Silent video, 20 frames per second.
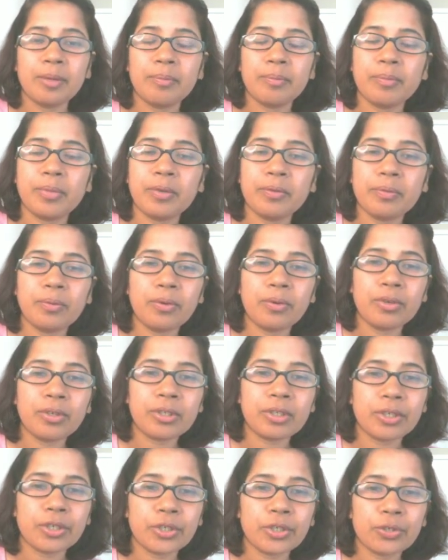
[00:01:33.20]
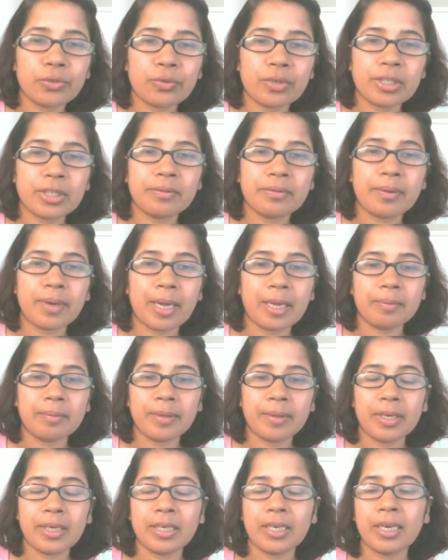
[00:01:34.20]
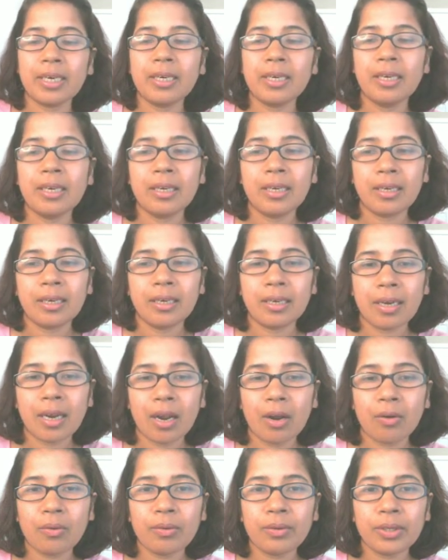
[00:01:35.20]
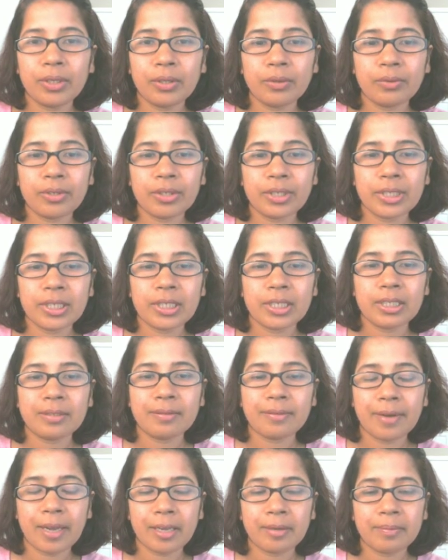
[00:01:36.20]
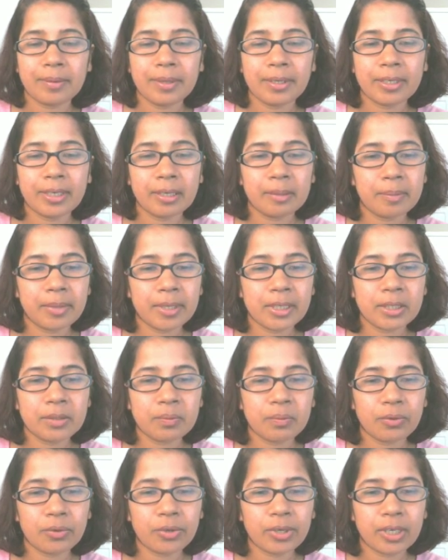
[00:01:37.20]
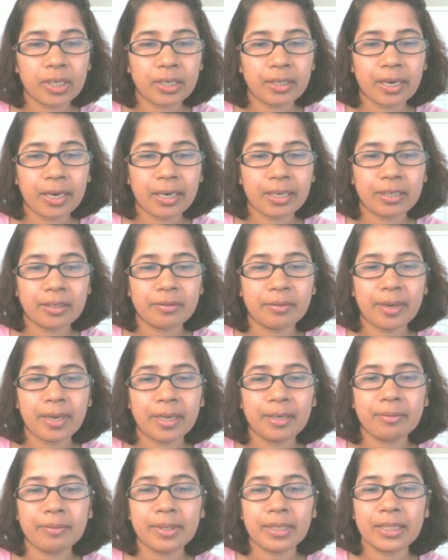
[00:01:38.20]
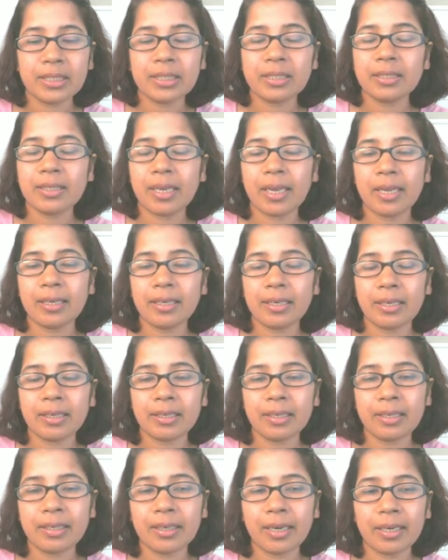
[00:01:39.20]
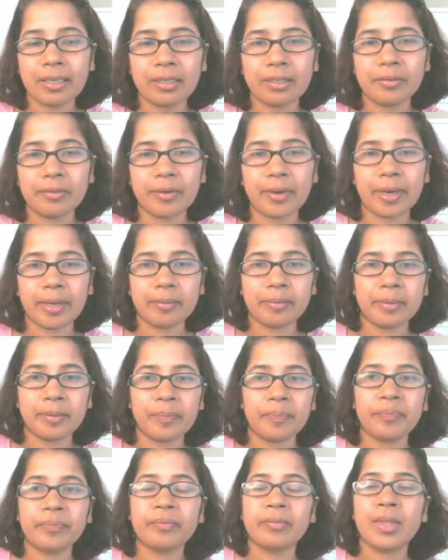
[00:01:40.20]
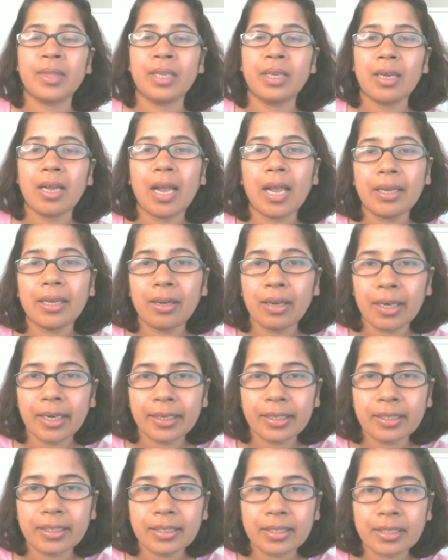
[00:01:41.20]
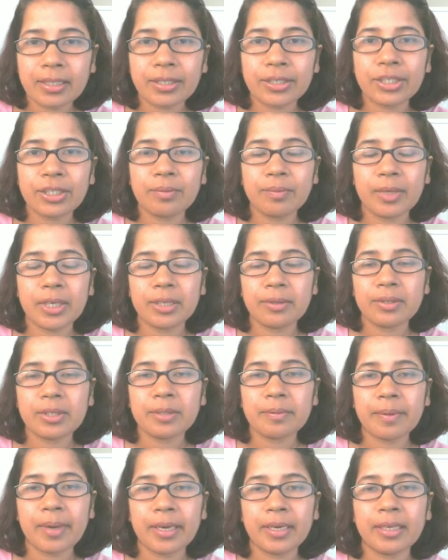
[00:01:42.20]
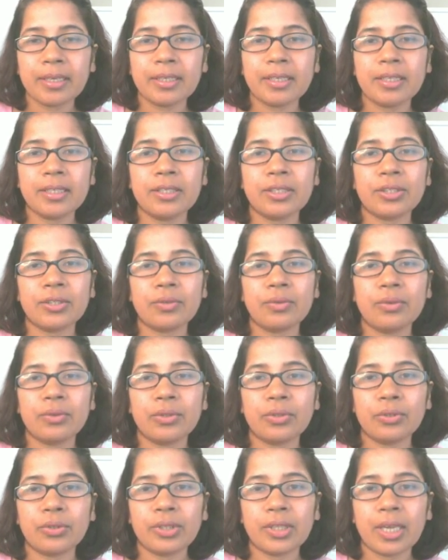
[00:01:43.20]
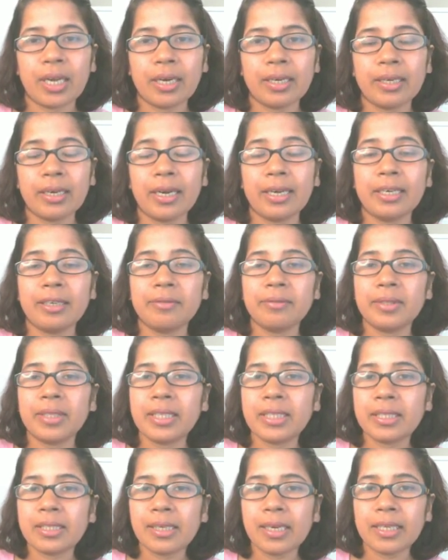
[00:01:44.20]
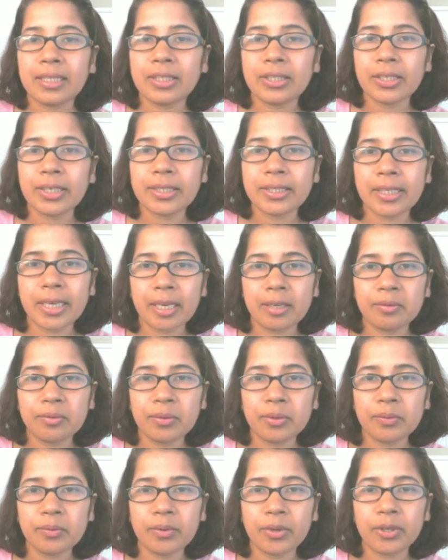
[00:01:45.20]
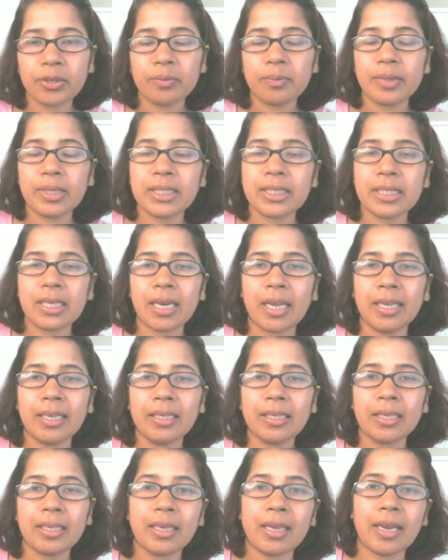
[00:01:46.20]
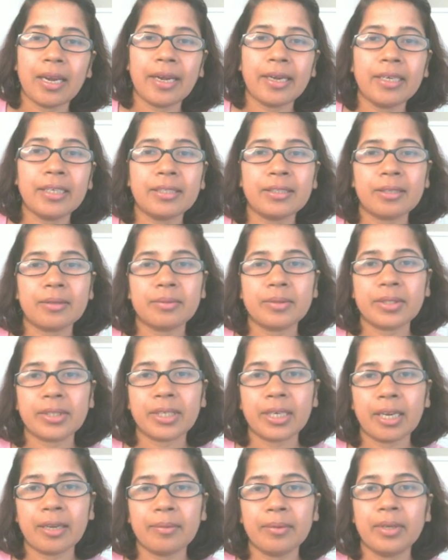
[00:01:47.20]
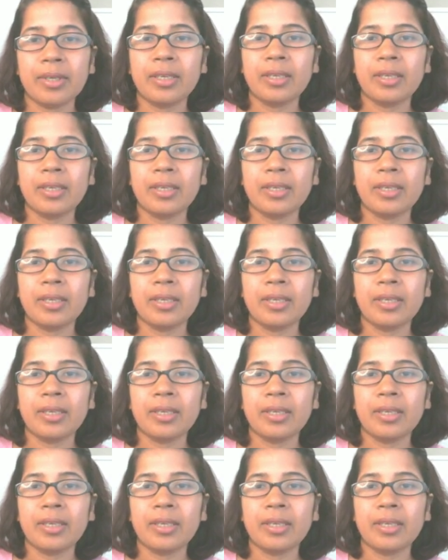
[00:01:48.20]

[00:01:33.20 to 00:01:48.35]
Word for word: Before cost was 500. Now new cost is 500 plus 495 it's 995. I already discussed minimum spanning tree just go through that and if this lecture is helpful for you please like and subscribe.